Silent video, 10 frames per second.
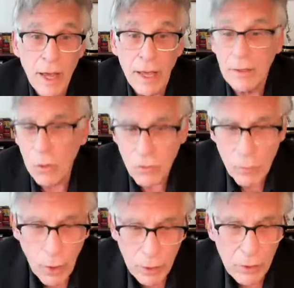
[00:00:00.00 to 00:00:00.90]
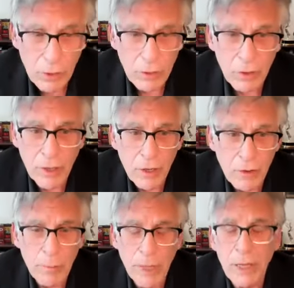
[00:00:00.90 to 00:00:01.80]
and no spoiler alert here,
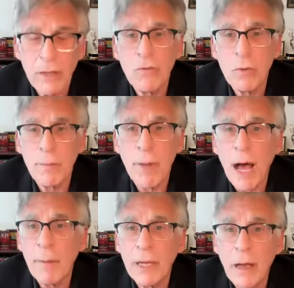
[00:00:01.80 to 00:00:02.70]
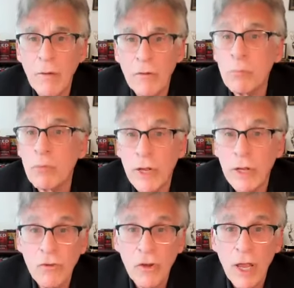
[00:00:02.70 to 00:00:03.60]
it begins with the bombing of a
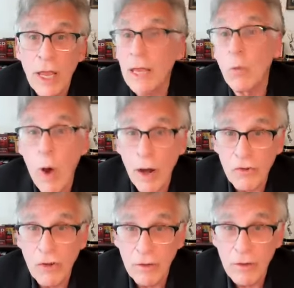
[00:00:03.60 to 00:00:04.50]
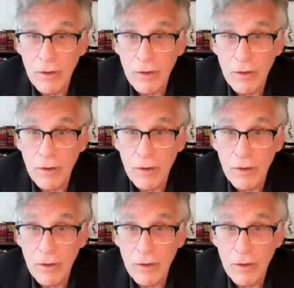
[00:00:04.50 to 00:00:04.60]
bridge in Washington,